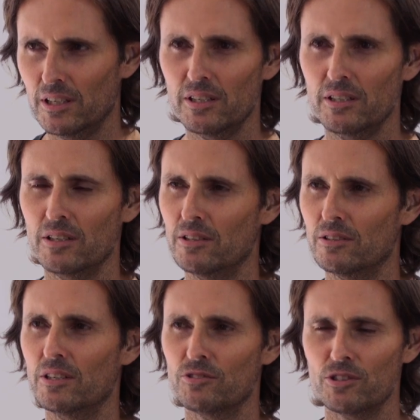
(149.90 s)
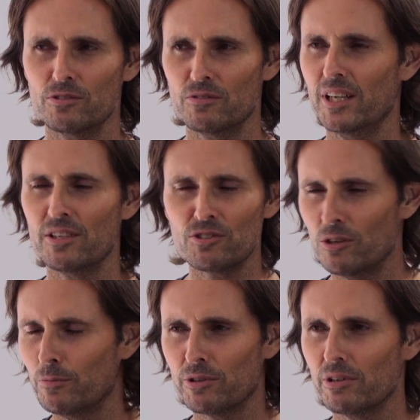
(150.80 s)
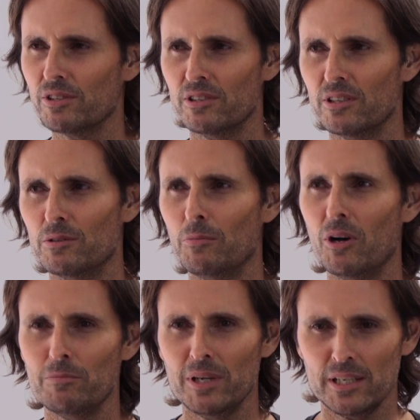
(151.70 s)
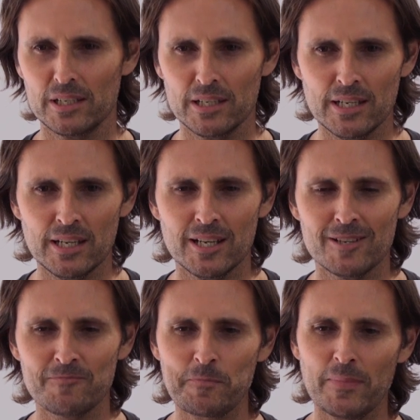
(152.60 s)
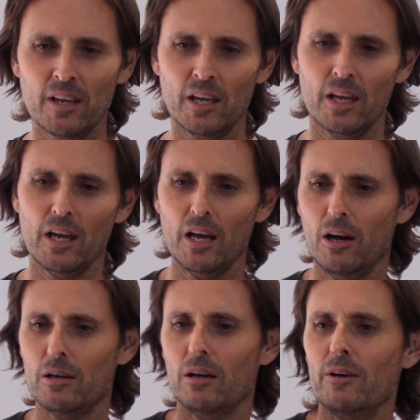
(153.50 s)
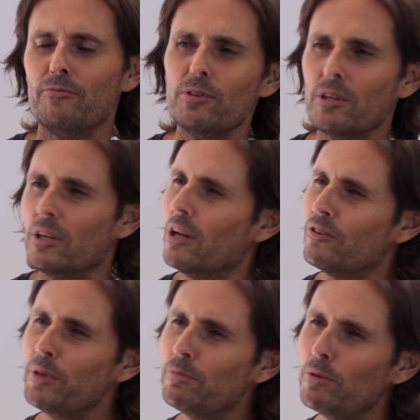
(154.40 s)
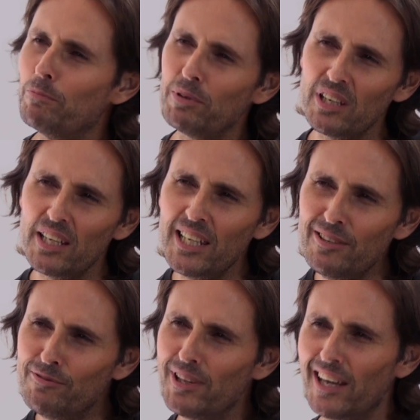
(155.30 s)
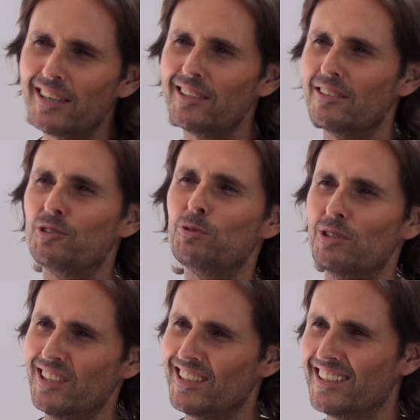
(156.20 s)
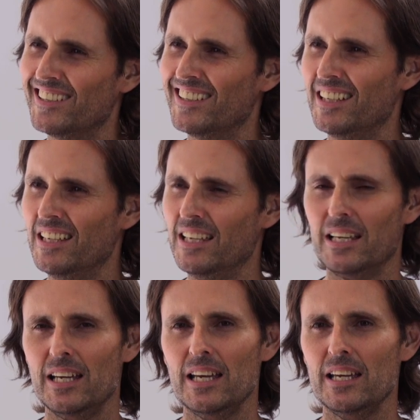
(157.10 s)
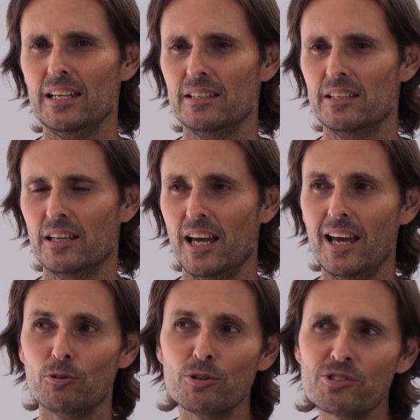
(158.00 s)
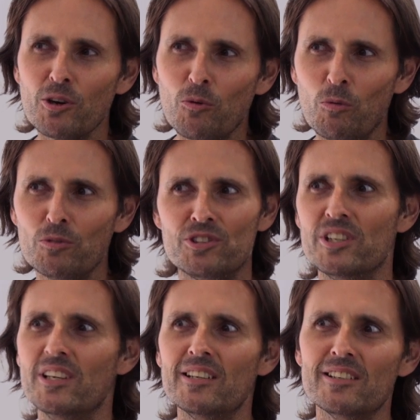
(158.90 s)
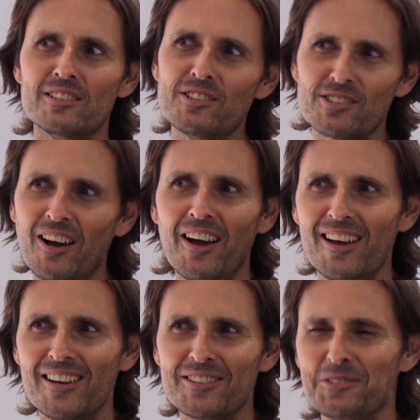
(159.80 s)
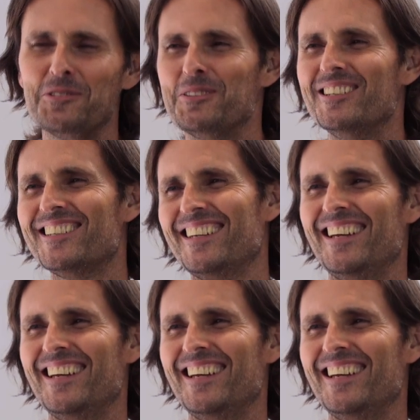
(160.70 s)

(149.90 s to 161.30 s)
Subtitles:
in terms of any soul progression that you might make. I feel a lot of people believe they can do it and also dearly desire to do it.